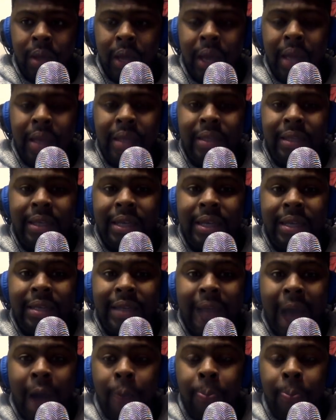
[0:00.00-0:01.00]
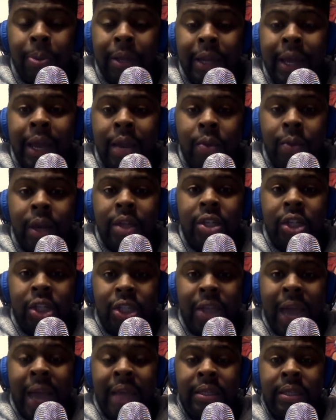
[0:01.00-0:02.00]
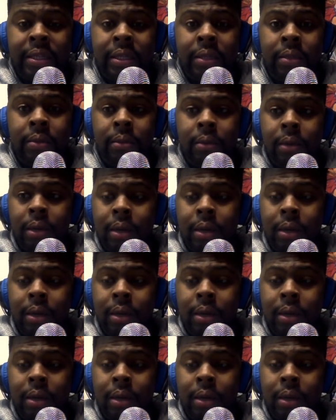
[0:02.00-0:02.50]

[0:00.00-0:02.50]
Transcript: and he is outplaying Reggie Jackson.